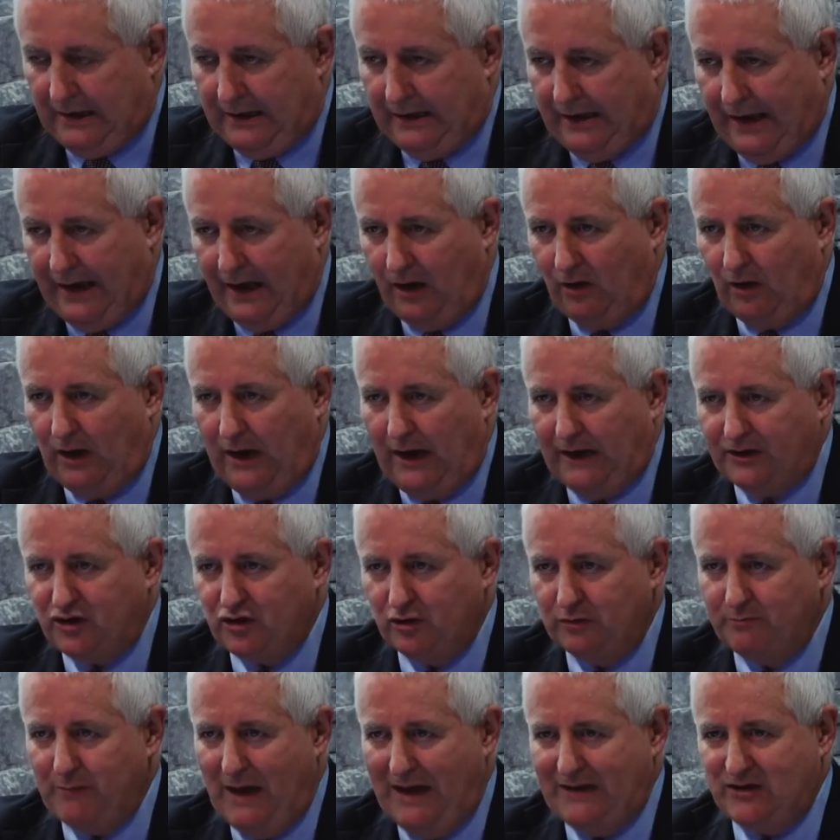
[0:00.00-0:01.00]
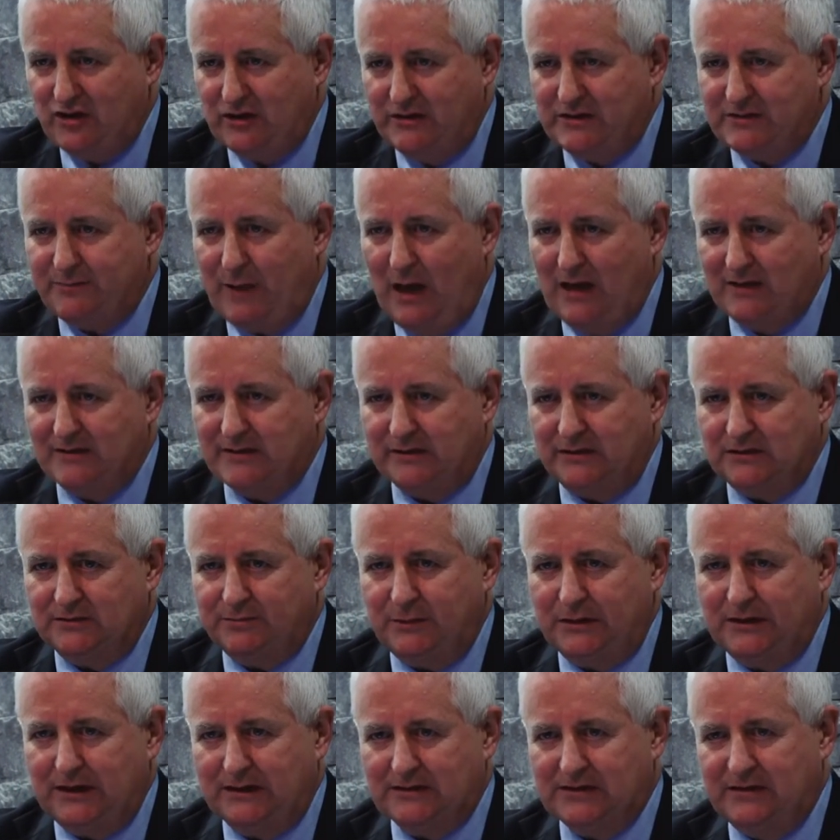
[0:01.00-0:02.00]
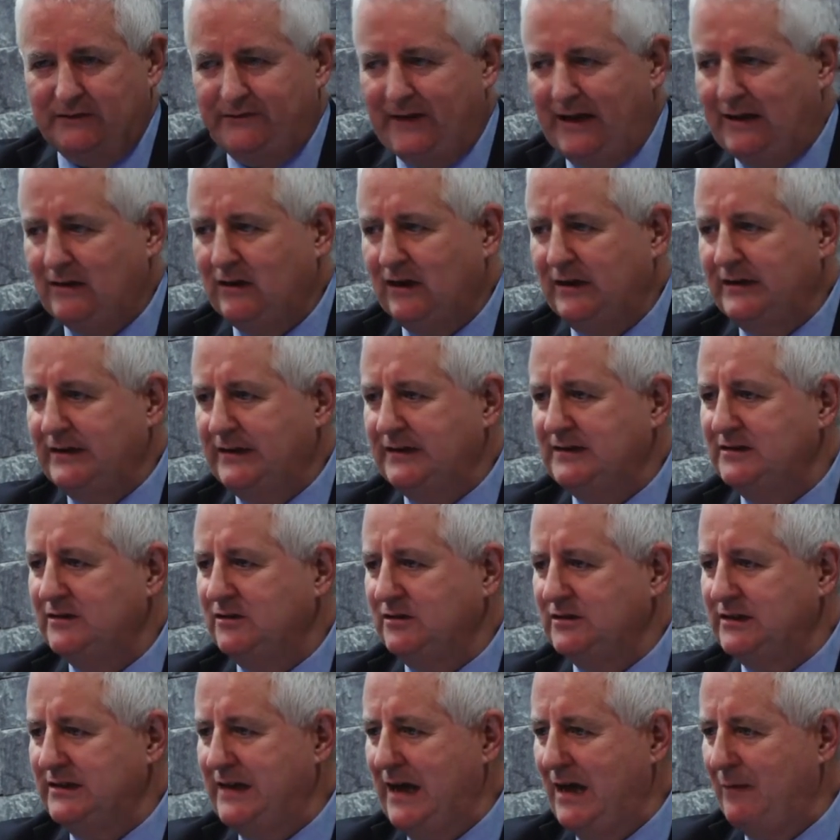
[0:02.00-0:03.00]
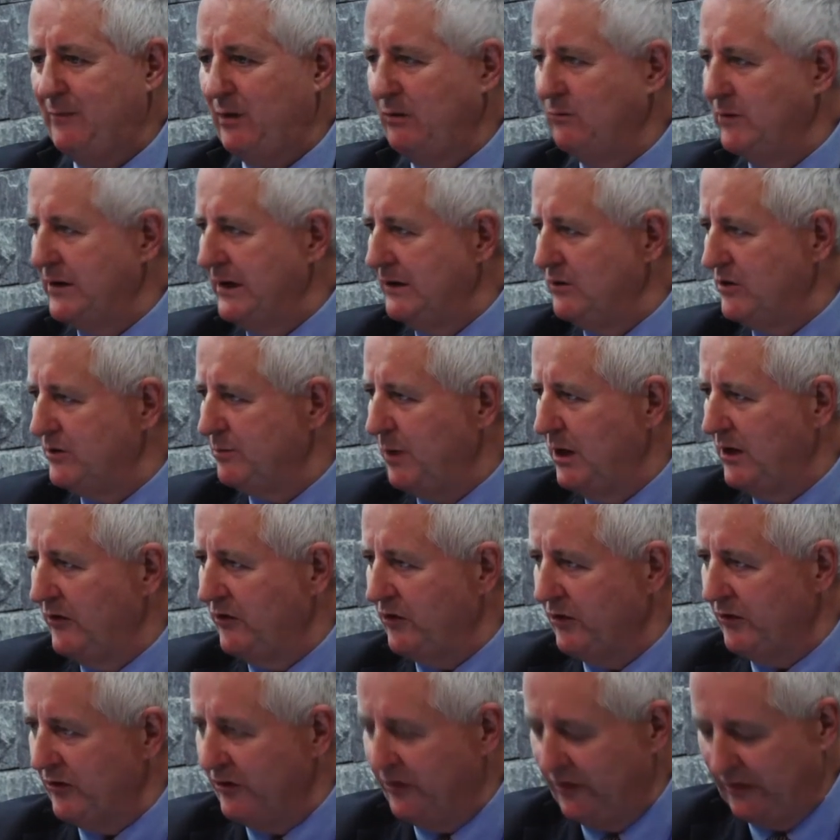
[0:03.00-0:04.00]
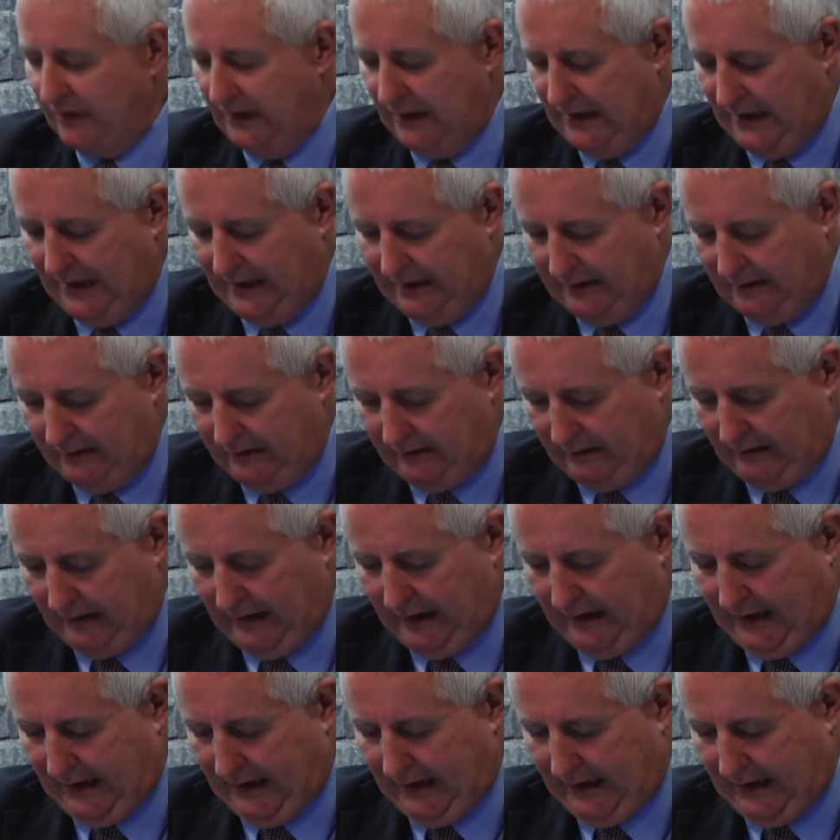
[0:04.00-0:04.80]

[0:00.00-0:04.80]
Now, I should mention sponsors, because an event like this doesn't happen without sponsors. And